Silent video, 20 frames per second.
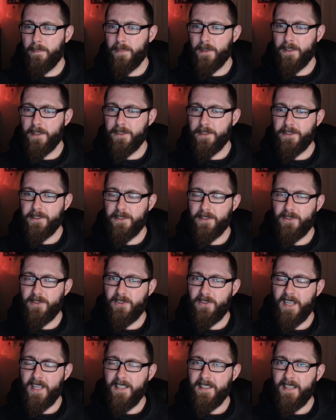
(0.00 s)
plus
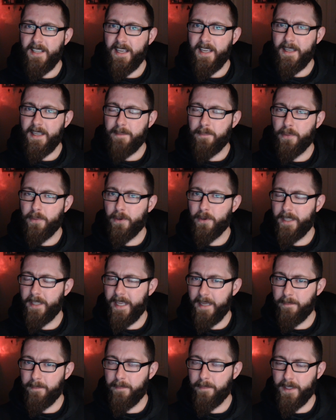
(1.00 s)
10k per
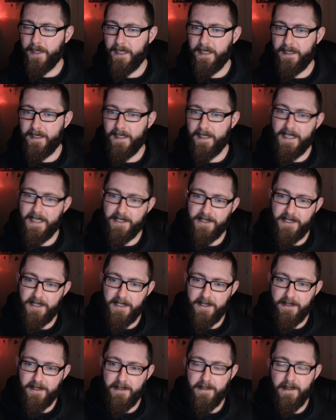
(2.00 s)
game played last
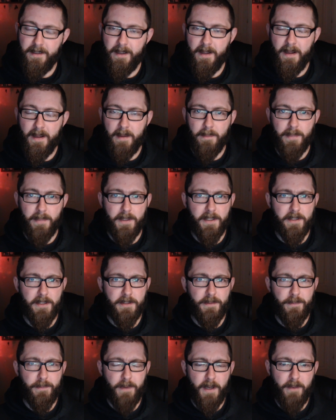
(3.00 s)
season,
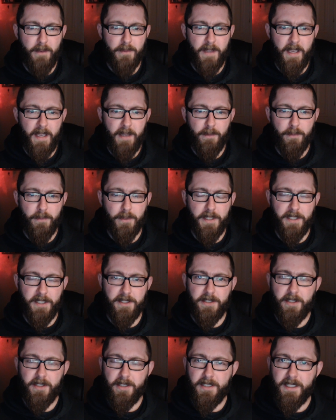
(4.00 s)
plus 5k for
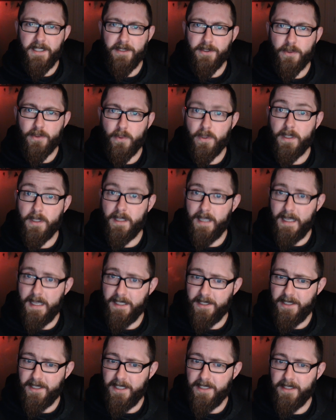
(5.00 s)
each touchdown scored
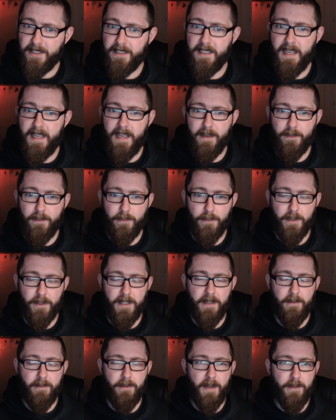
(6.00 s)
last season, and
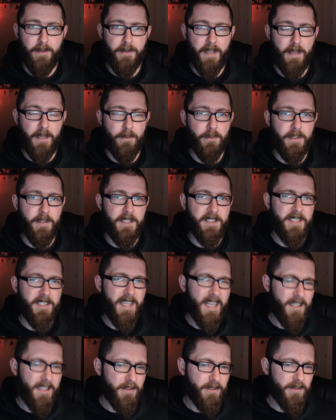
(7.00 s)
for 5k for
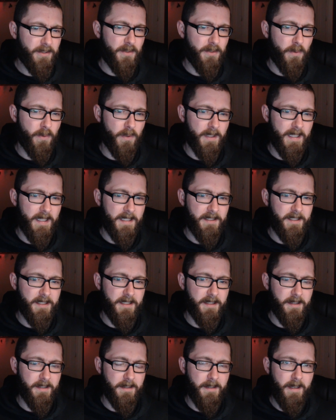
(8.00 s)
each casualty scored last
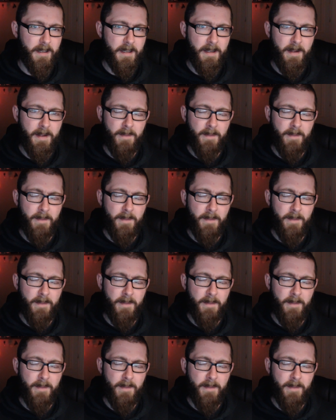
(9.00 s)
season.